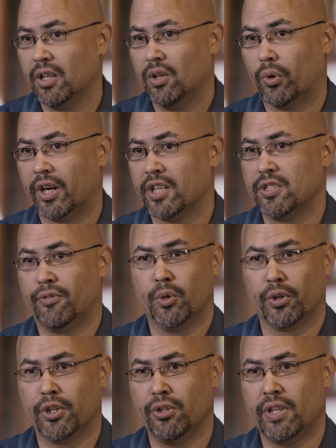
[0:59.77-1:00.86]
Whereas if you
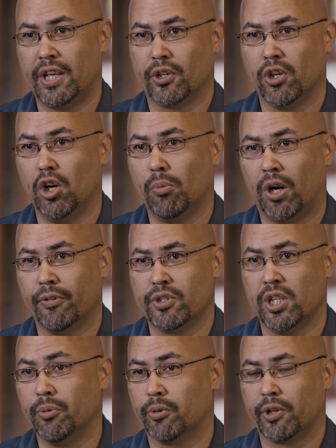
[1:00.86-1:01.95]
were to do that in your home office,
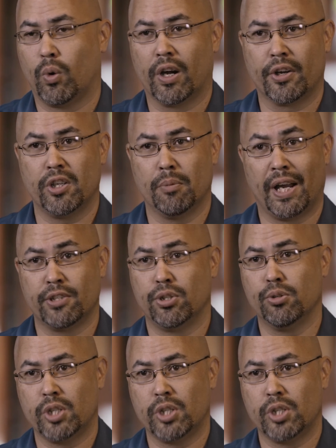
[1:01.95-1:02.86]
it would require you to buy 2